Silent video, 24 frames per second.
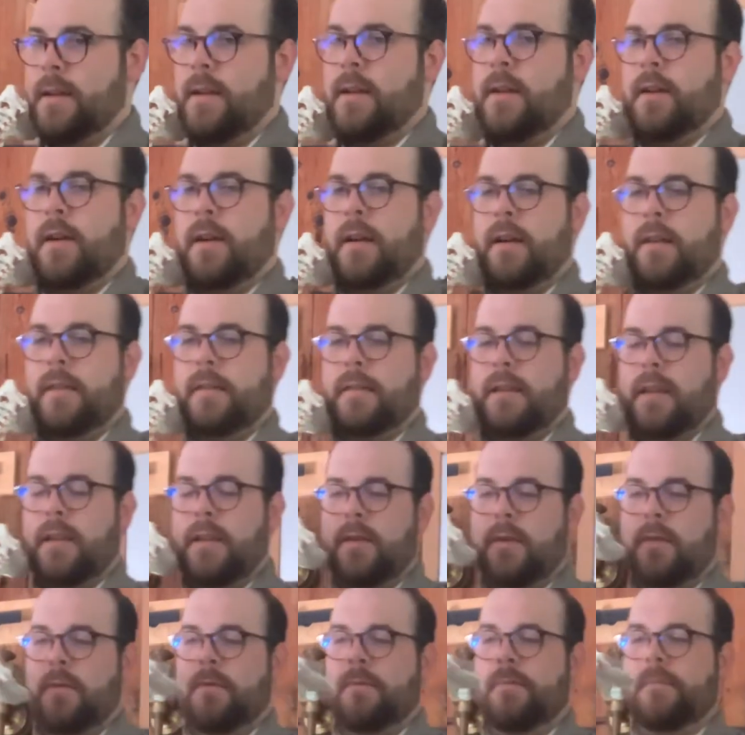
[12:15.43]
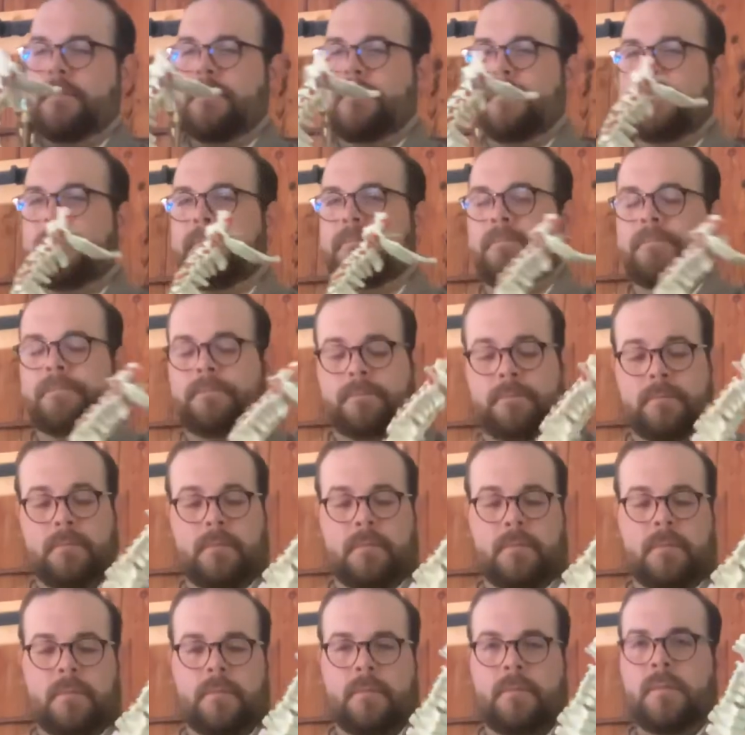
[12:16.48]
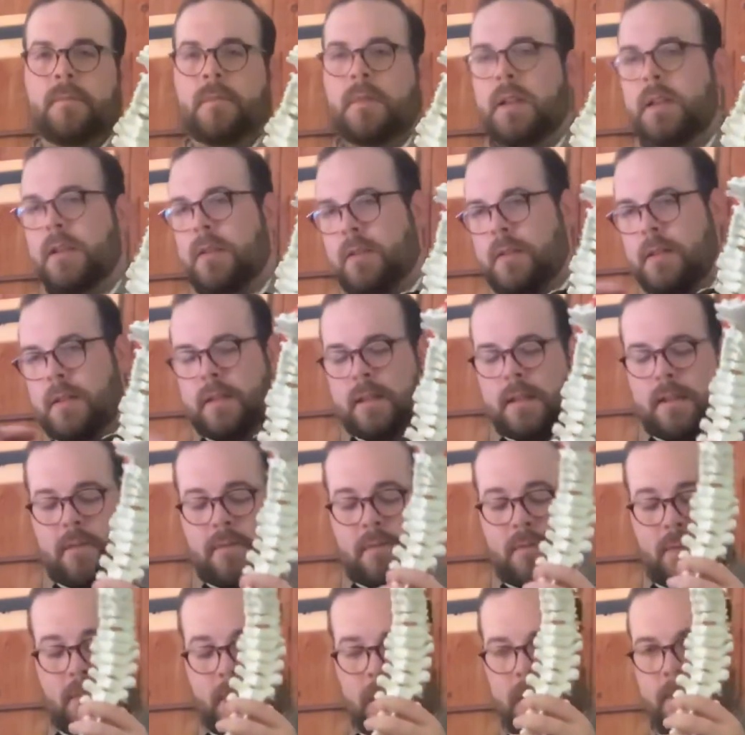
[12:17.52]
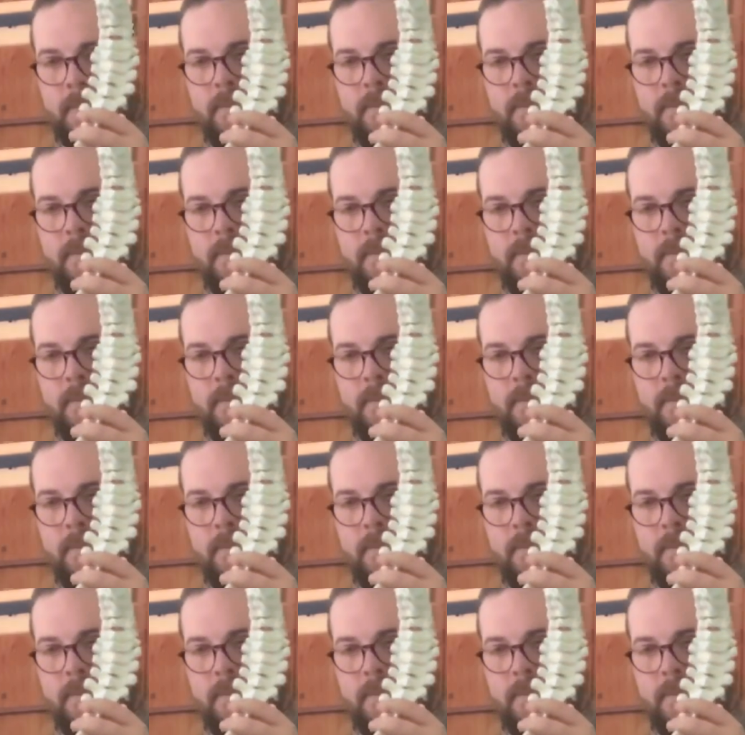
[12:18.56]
All right, thank you. Can you hit that for me?